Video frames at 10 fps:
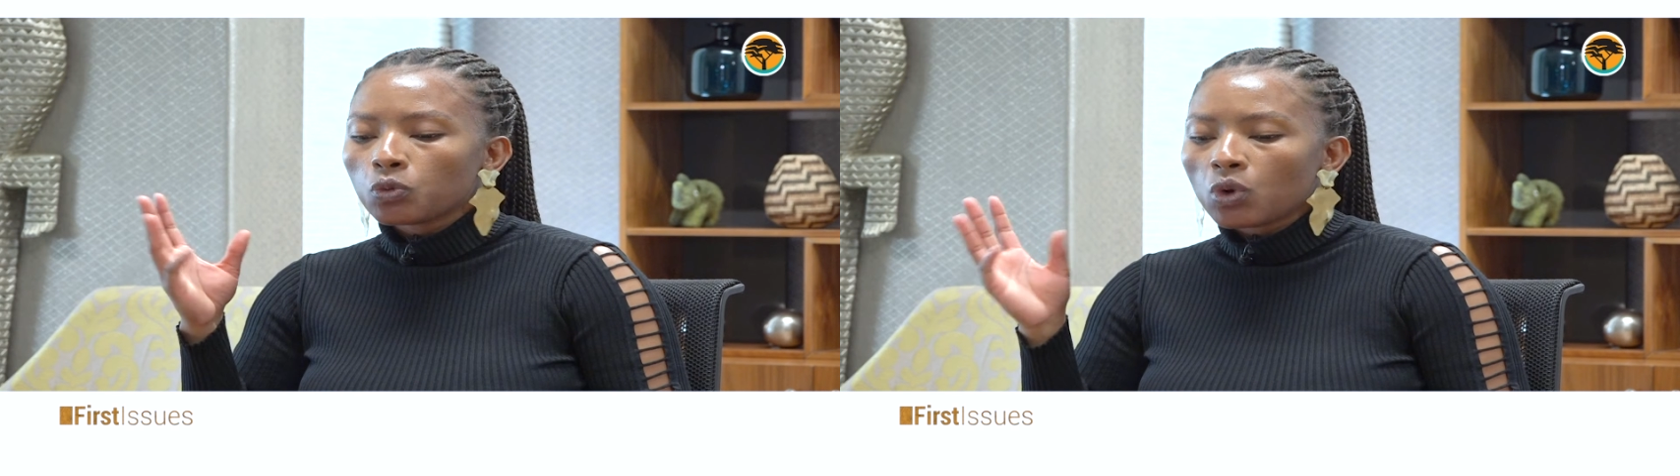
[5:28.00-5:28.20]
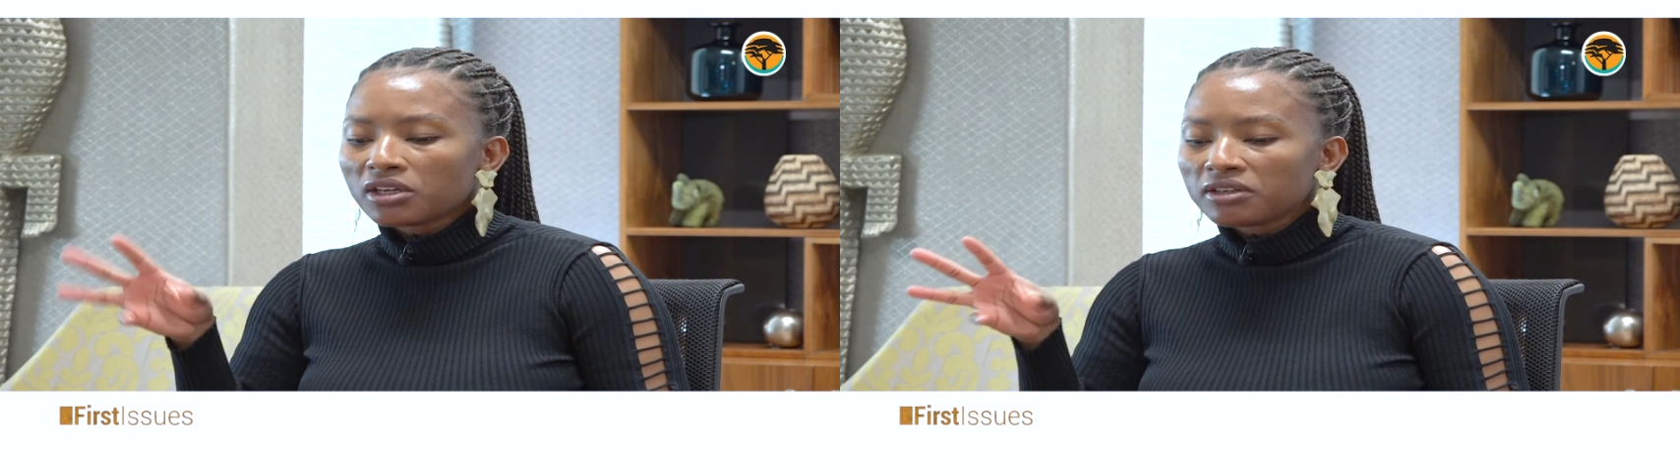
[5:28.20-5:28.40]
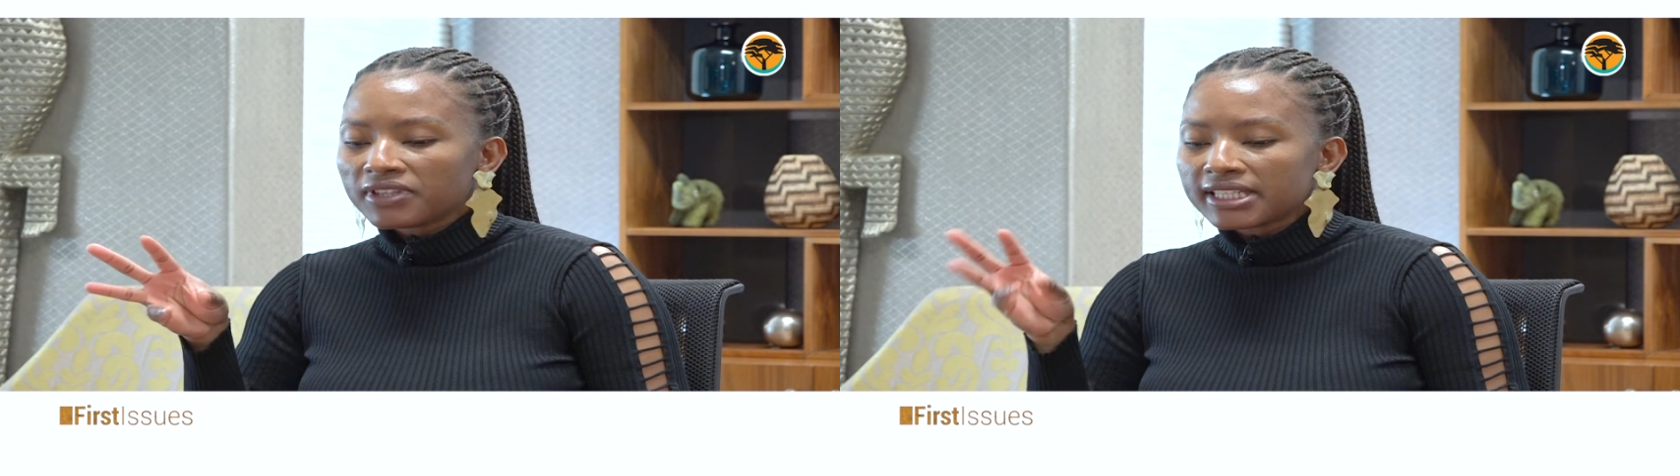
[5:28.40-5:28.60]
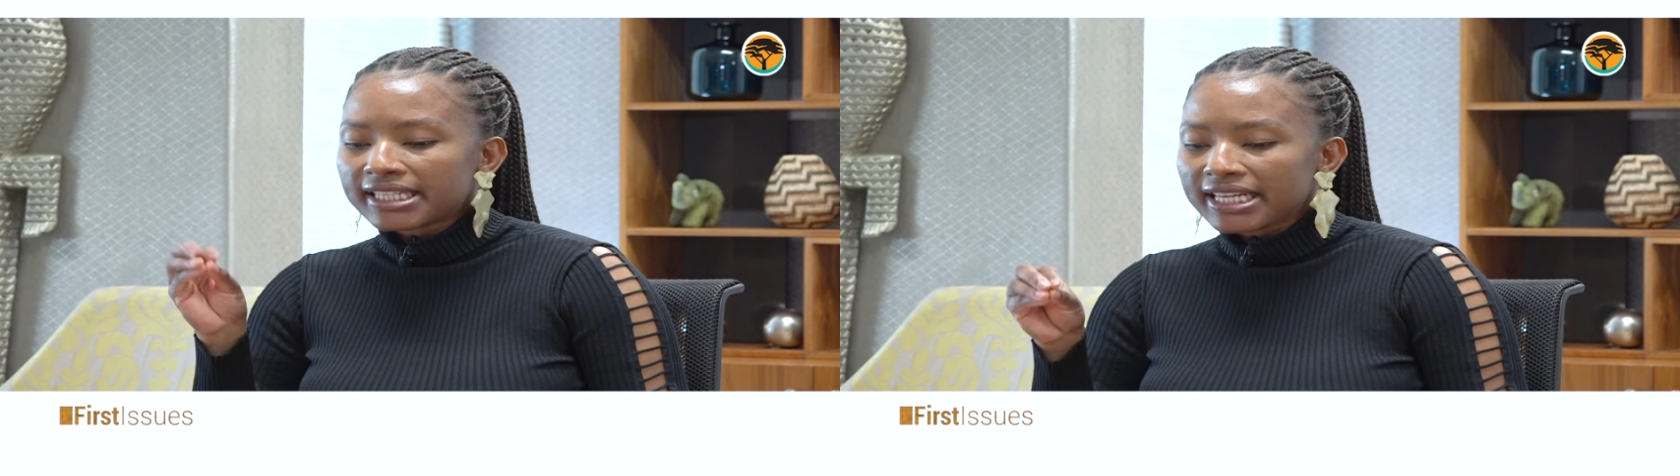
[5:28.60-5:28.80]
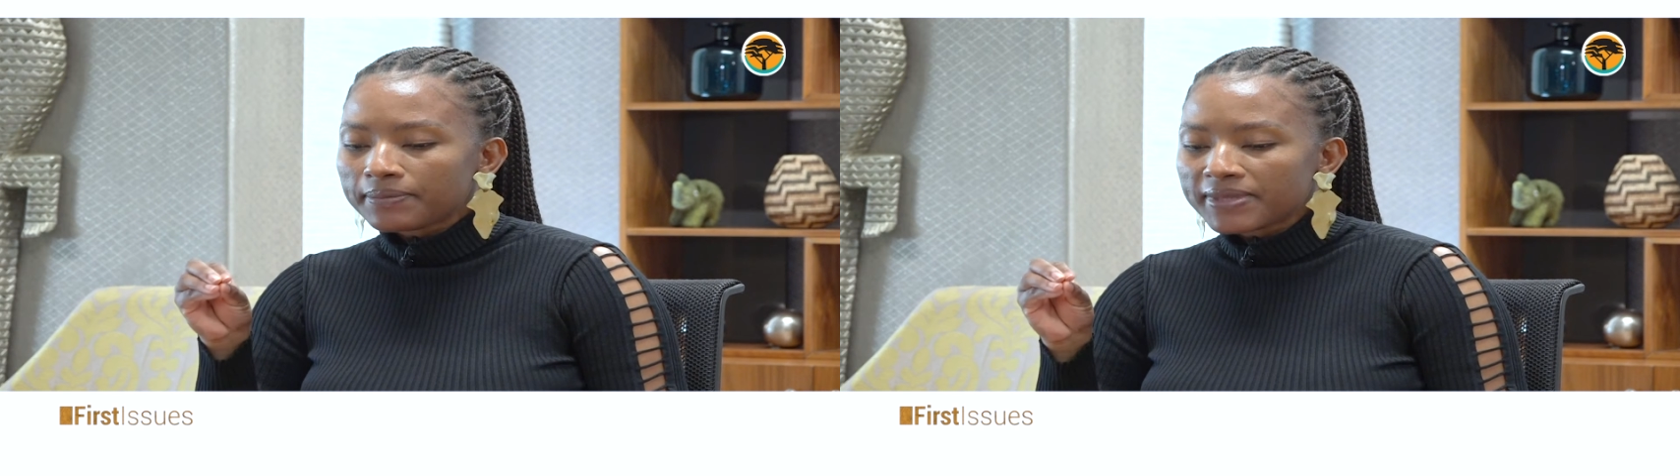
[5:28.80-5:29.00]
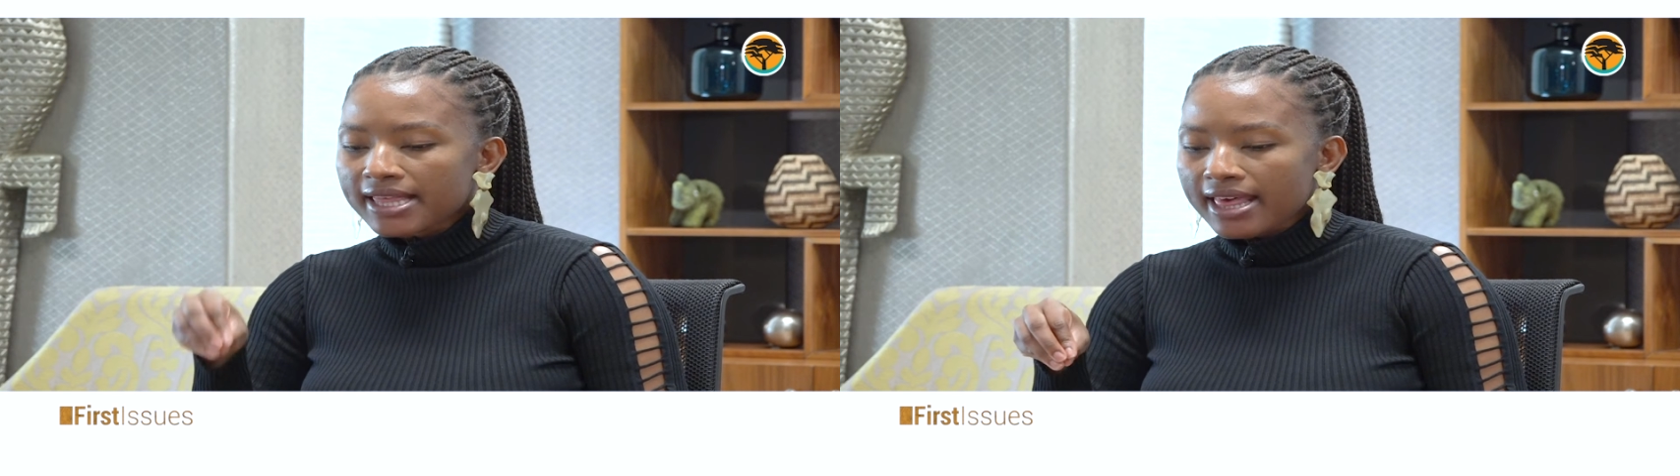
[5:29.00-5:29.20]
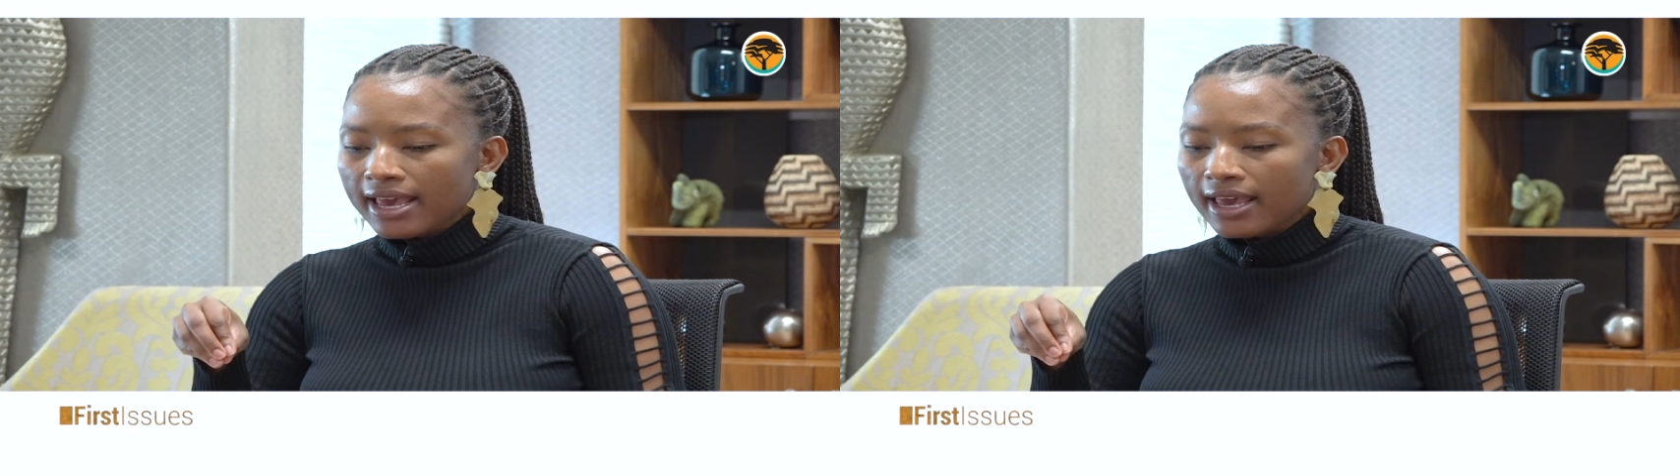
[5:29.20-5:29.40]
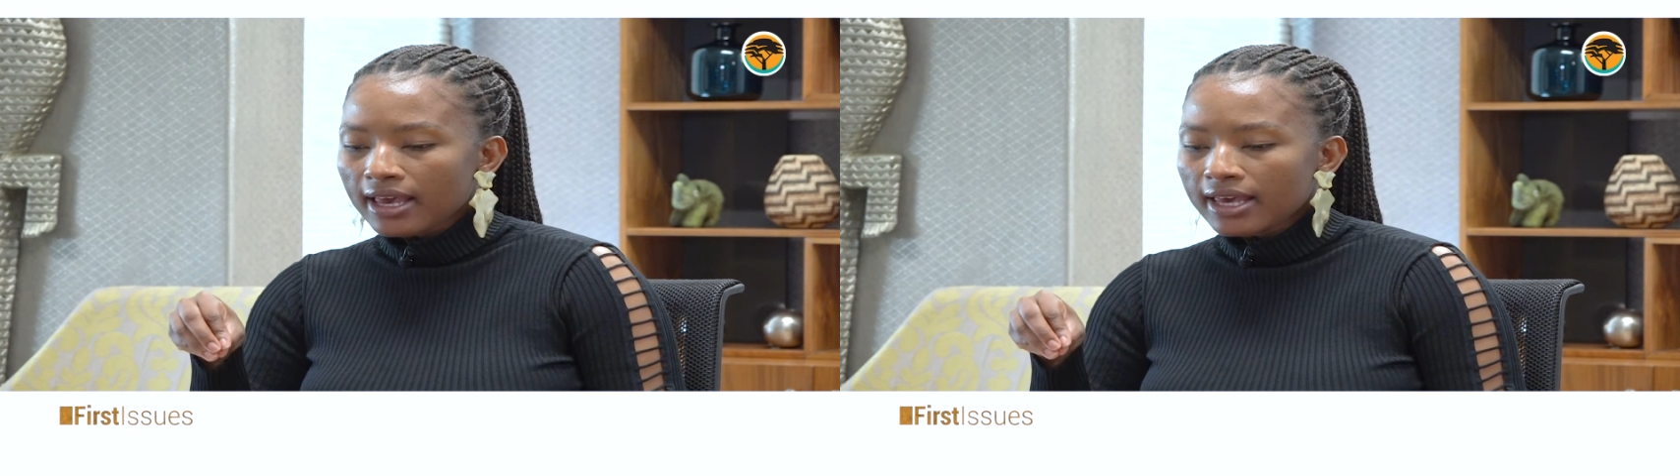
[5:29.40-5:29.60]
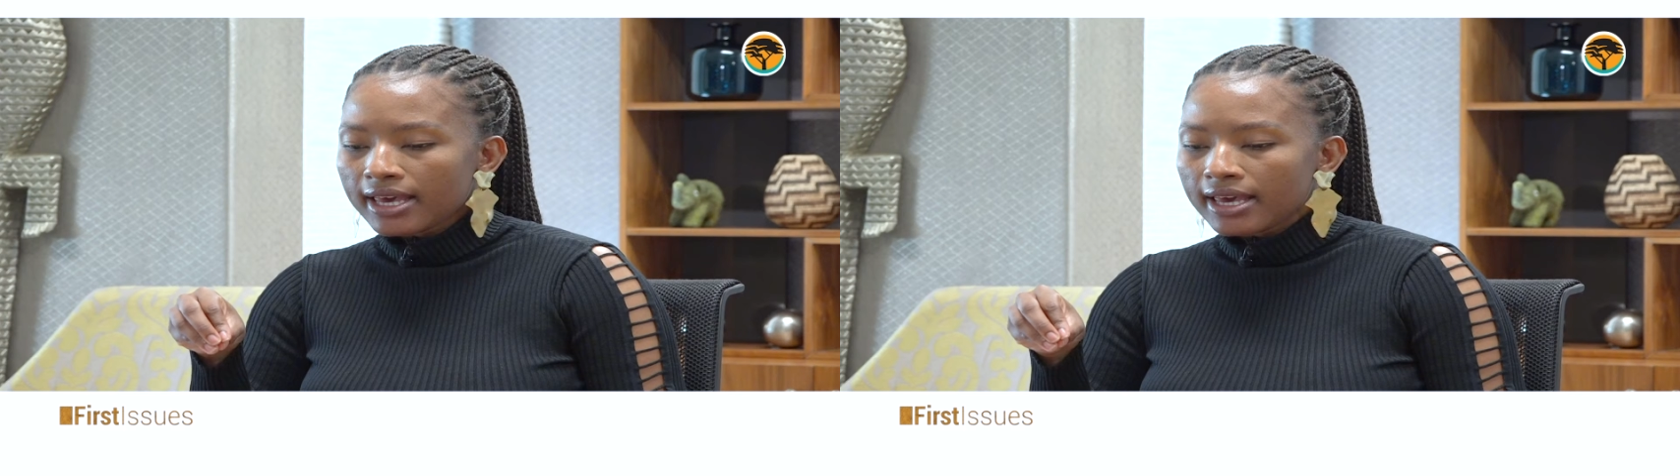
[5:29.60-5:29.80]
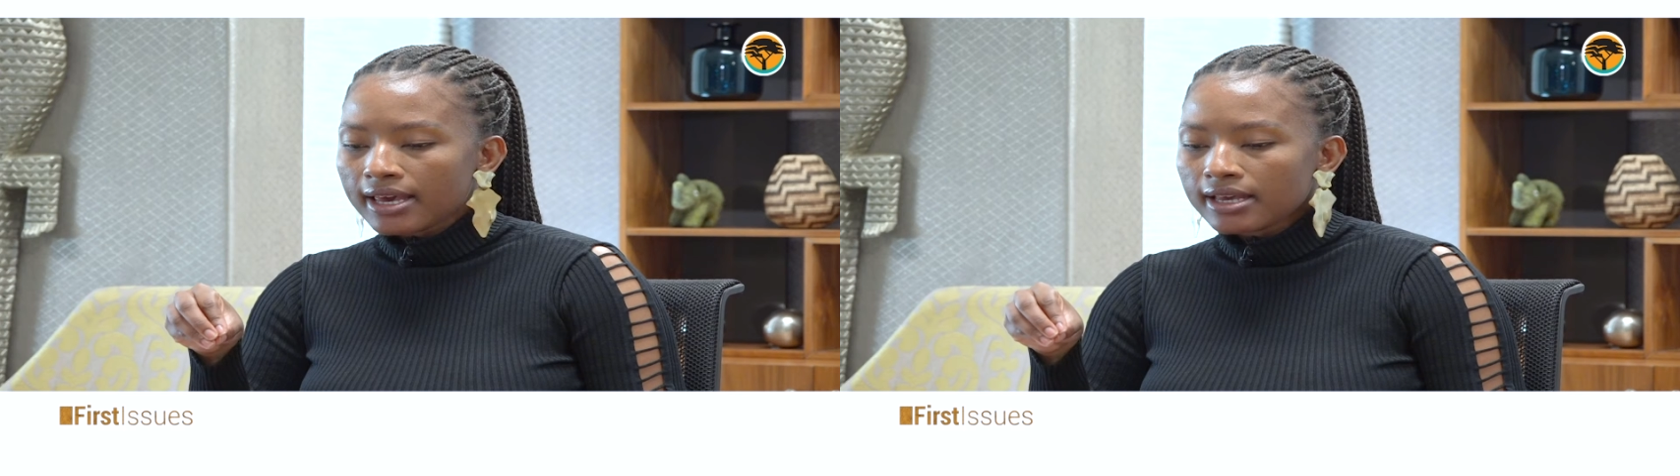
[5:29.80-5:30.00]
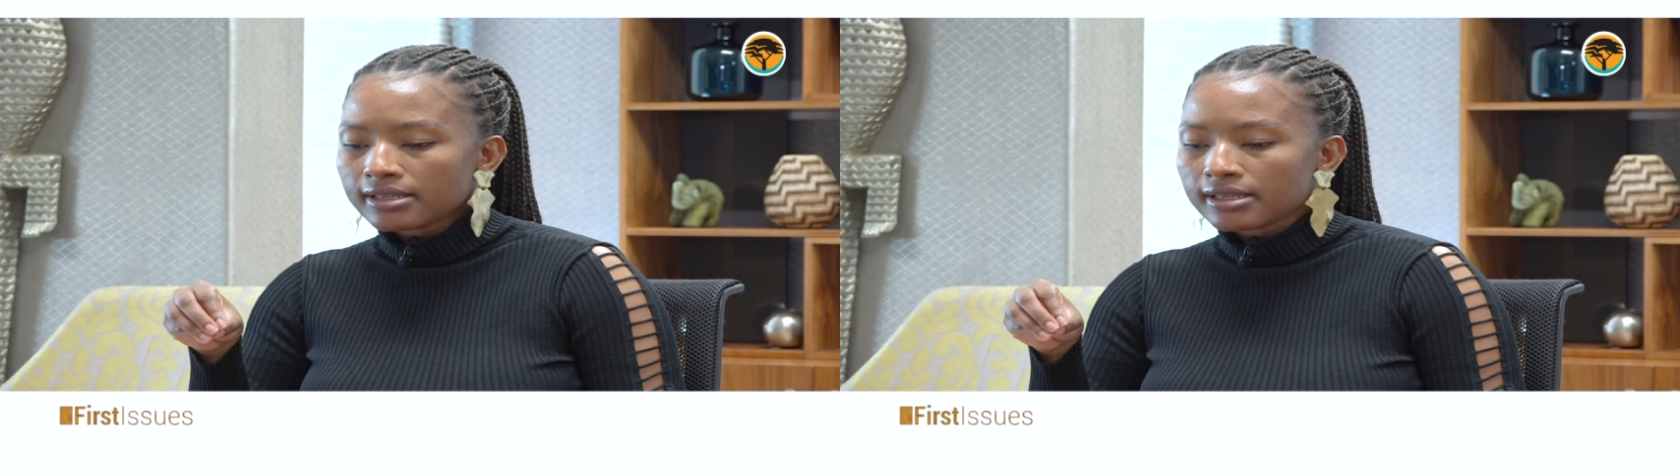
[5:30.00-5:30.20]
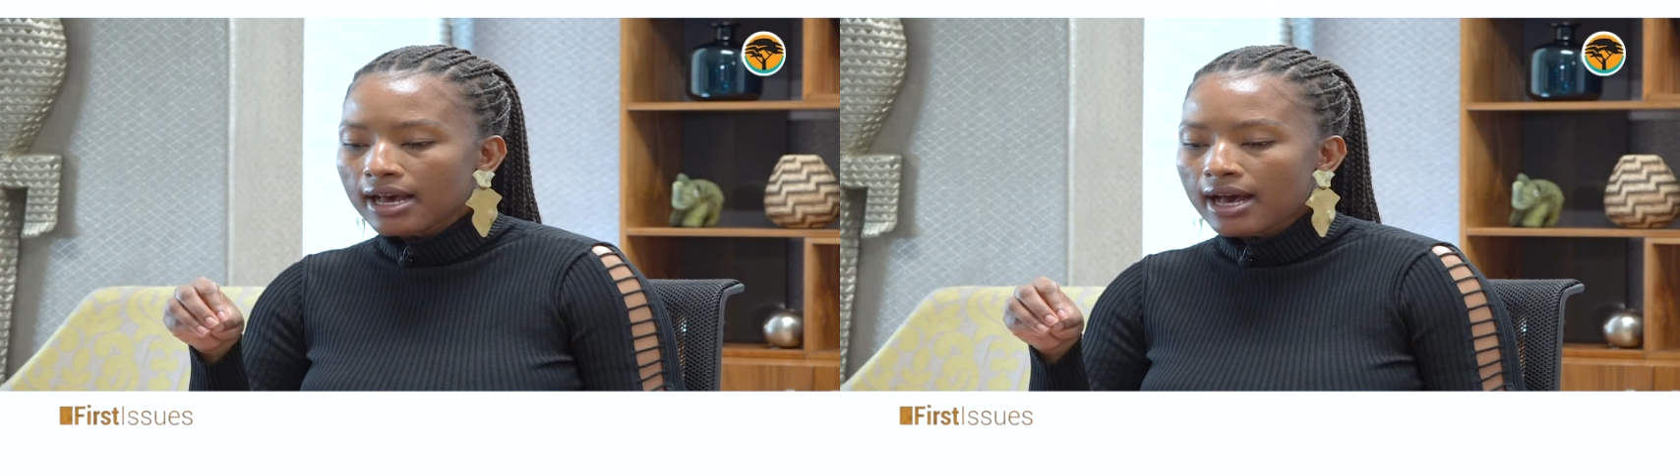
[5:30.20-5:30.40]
one of the tips there is